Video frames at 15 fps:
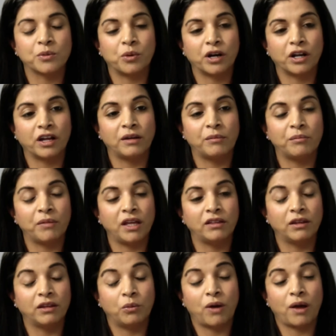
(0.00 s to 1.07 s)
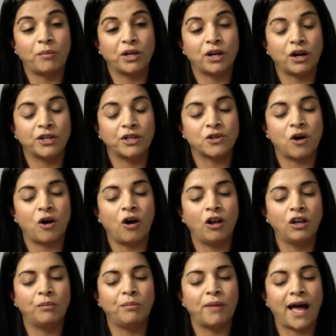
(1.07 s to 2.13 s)
we're going to make the webinar is all
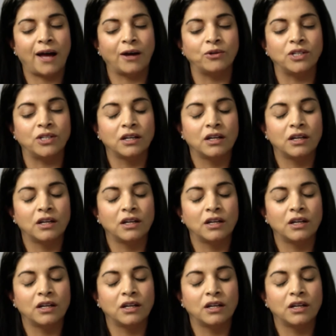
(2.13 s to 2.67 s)
about